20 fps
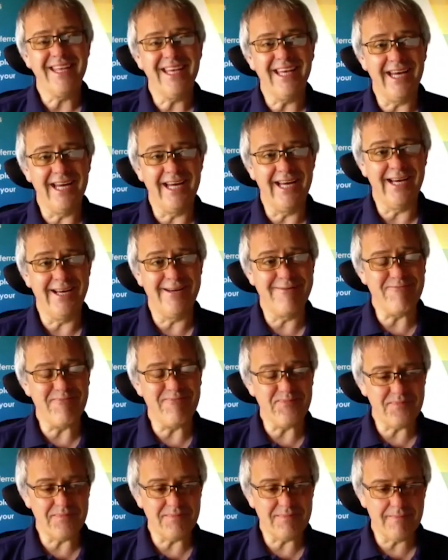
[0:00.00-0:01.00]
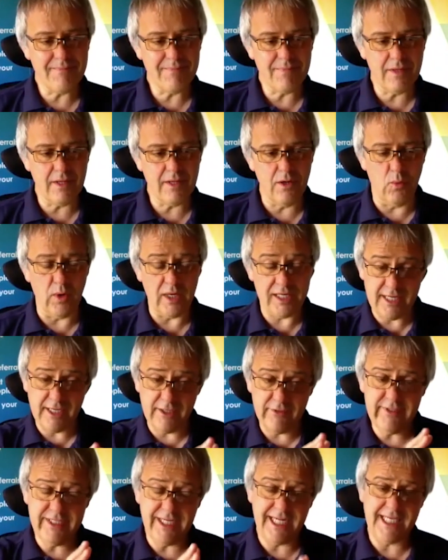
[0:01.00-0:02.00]
we're
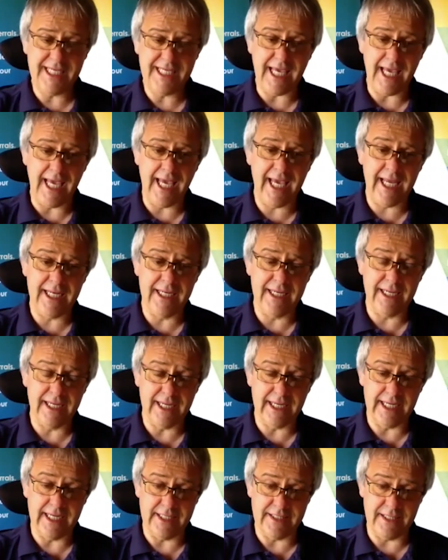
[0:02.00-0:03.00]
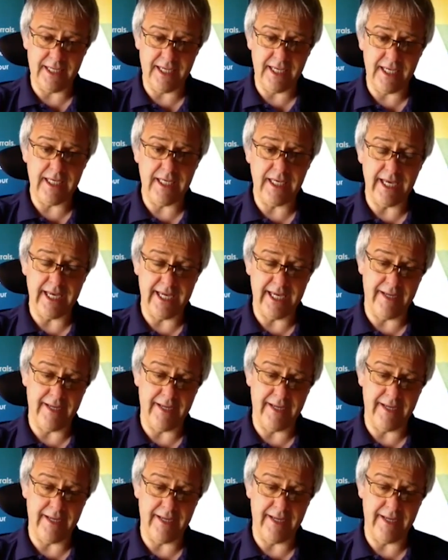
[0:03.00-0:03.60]
currently in the